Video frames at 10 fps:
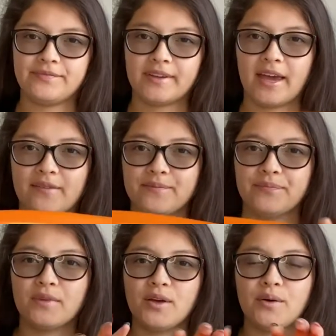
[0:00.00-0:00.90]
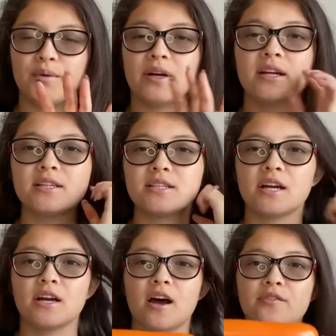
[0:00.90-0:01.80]
Okay, we're gonna
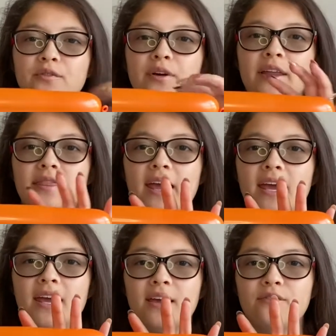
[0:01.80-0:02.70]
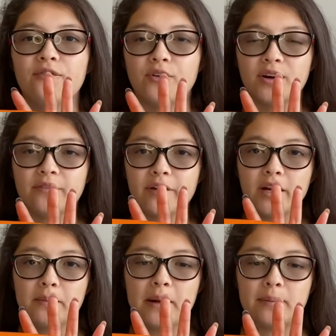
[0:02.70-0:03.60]
start off with a
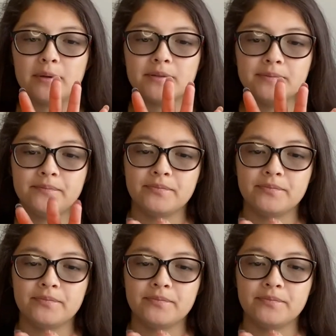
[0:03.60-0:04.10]
4-finger bubble,